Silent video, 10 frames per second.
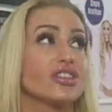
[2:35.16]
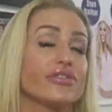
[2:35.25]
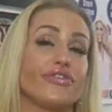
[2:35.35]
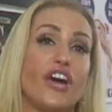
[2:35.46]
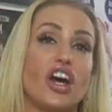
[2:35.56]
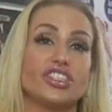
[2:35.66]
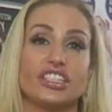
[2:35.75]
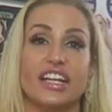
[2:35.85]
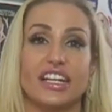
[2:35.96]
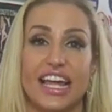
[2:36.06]
Because
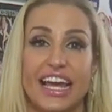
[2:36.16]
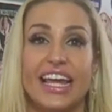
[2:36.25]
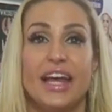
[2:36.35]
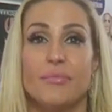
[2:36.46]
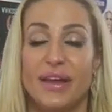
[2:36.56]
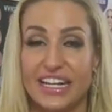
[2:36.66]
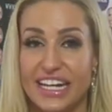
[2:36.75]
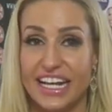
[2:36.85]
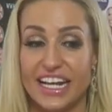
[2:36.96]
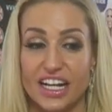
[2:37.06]
unfortunately,
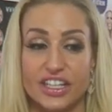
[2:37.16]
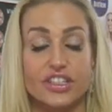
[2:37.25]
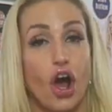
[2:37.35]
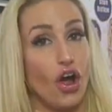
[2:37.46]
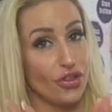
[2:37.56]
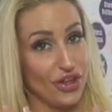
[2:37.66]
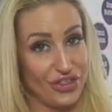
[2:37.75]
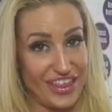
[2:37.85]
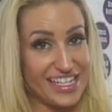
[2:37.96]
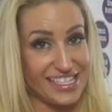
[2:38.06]
being in England,
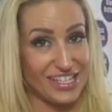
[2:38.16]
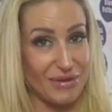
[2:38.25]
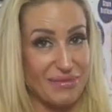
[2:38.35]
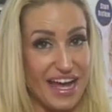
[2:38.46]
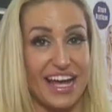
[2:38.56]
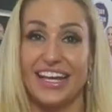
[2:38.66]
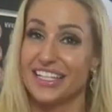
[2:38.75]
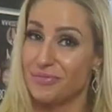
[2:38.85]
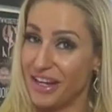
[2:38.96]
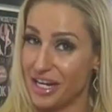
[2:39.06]
although this summer
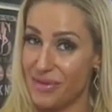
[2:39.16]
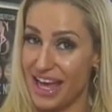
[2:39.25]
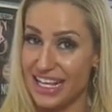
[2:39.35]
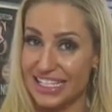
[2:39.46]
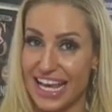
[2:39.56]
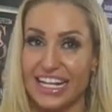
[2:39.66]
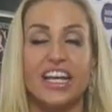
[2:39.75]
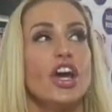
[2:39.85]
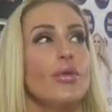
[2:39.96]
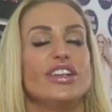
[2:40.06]
has been
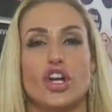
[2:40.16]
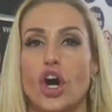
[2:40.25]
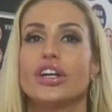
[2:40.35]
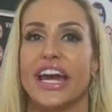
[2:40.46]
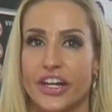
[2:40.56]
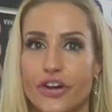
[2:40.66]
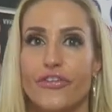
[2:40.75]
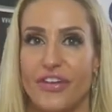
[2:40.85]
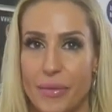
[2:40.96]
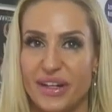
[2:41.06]
amazing, we don't get
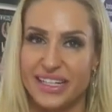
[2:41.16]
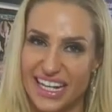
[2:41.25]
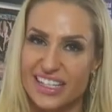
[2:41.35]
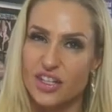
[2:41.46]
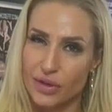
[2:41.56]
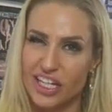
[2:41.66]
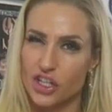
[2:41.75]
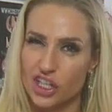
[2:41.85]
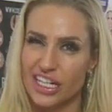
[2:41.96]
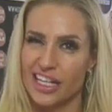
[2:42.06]
enough vitamin D, so we
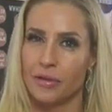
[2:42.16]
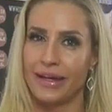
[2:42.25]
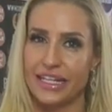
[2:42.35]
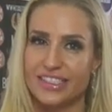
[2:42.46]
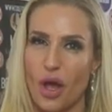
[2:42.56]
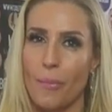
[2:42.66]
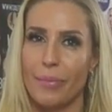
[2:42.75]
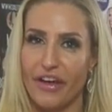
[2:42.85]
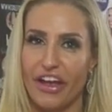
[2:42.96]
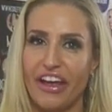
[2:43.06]
can look a little bit
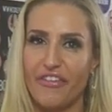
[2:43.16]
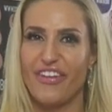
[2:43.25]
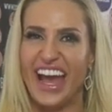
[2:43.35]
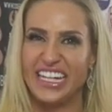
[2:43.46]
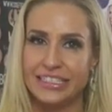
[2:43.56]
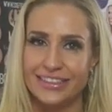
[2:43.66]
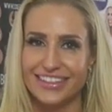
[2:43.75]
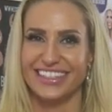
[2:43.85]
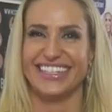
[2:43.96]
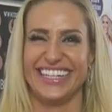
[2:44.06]
zombie. Fine.
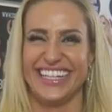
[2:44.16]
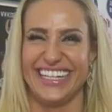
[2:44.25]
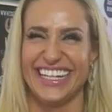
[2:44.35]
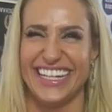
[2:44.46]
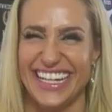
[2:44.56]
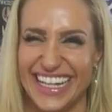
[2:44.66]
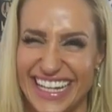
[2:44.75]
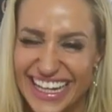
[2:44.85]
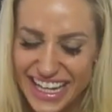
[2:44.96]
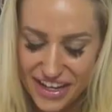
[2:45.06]

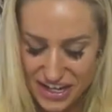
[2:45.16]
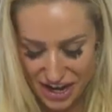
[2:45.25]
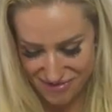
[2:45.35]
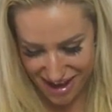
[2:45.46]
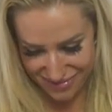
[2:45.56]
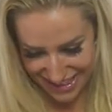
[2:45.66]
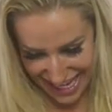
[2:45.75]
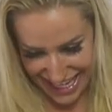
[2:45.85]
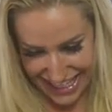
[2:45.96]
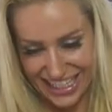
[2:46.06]
Don't mind me
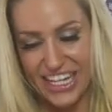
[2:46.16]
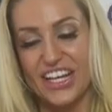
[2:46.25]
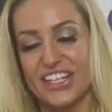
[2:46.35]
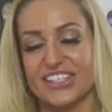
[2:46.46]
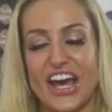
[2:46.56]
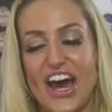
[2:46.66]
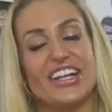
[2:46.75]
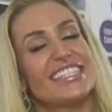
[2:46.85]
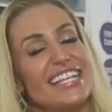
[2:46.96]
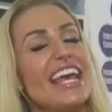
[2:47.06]
saying.
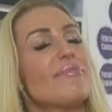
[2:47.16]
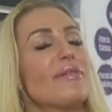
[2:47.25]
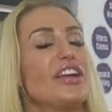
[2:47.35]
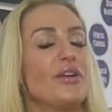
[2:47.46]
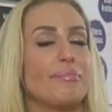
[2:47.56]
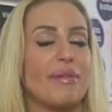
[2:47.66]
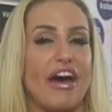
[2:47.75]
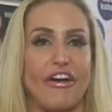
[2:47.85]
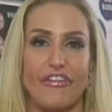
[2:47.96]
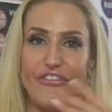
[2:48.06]
So, tip
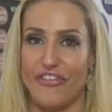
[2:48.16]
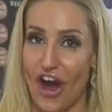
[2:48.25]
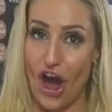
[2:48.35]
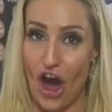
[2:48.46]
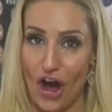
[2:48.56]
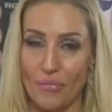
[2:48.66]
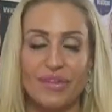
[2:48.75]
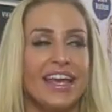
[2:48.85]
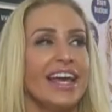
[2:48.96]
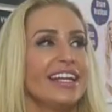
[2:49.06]
number
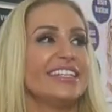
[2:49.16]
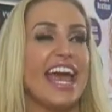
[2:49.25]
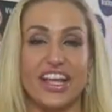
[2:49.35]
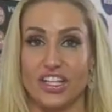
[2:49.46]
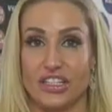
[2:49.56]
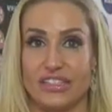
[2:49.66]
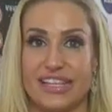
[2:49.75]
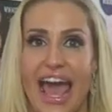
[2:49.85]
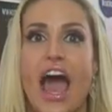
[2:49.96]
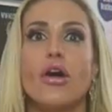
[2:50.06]
4.
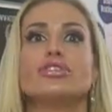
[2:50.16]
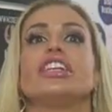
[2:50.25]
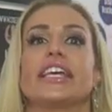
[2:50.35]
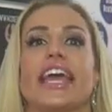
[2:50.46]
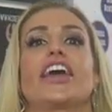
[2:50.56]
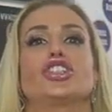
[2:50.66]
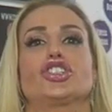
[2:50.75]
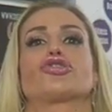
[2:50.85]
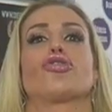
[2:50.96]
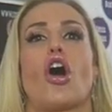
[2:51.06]
Nails. How do you get
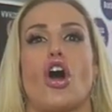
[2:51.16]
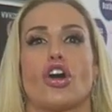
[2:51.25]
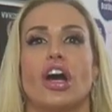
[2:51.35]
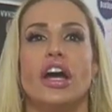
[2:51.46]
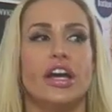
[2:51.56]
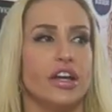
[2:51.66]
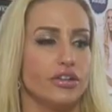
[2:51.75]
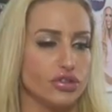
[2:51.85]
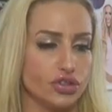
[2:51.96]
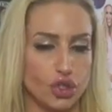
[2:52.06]
strong,
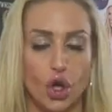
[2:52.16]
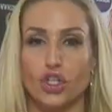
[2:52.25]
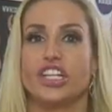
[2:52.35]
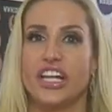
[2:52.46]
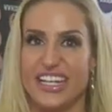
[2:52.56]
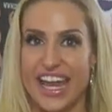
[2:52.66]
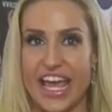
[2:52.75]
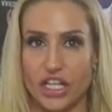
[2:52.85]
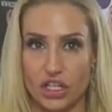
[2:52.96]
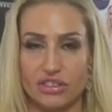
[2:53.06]
good
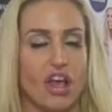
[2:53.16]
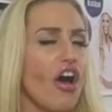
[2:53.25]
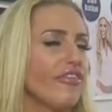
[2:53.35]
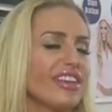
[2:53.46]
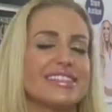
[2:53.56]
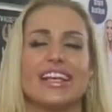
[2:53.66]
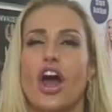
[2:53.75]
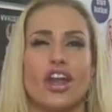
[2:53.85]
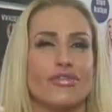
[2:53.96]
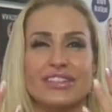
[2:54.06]
nails?
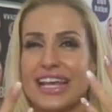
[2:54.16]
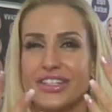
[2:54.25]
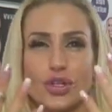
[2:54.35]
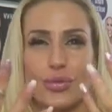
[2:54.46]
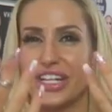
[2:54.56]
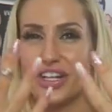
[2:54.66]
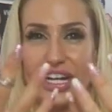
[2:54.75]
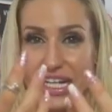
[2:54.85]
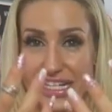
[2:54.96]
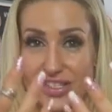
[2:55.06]
Obviously, all of us end up with
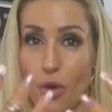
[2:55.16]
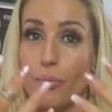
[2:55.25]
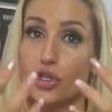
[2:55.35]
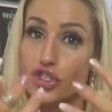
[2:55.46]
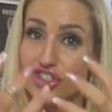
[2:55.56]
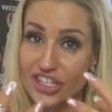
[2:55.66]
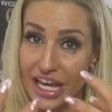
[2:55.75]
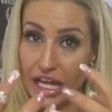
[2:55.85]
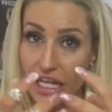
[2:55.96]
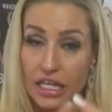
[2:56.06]
acrylics on, but
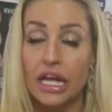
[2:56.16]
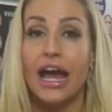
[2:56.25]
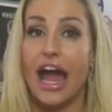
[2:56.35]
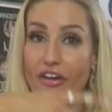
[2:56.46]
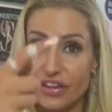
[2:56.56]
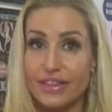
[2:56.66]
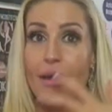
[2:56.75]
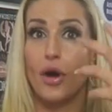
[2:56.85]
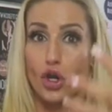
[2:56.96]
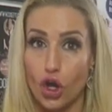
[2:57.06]
still, having
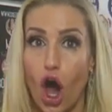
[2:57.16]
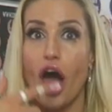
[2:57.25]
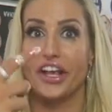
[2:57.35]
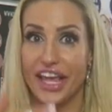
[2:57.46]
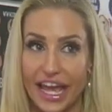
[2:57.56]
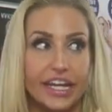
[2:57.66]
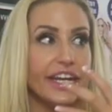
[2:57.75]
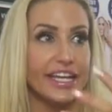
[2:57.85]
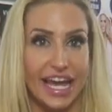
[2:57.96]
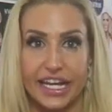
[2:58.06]
them on again
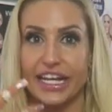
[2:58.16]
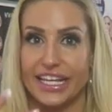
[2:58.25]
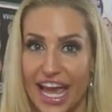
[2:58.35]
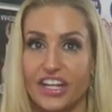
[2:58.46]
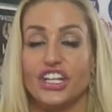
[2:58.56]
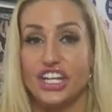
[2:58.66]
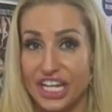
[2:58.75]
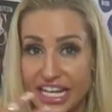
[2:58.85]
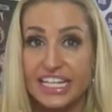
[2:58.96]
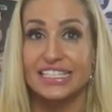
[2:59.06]
and again and again, you
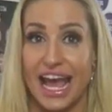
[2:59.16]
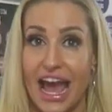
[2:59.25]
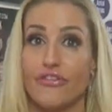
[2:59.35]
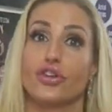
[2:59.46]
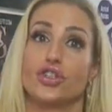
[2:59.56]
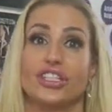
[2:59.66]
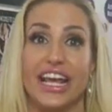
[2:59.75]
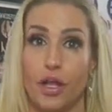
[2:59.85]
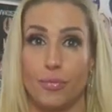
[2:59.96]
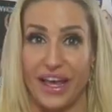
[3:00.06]
need to have a good
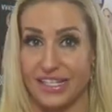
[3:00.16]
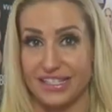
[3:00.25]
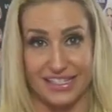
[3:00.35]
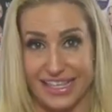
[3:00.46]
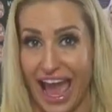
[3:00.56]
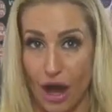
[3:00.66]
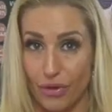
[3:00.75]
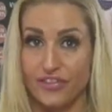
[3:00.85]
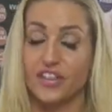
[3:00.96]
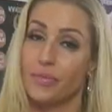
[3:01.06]
nail base to
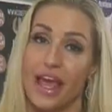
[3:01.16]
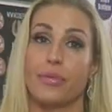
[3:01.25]
start with to be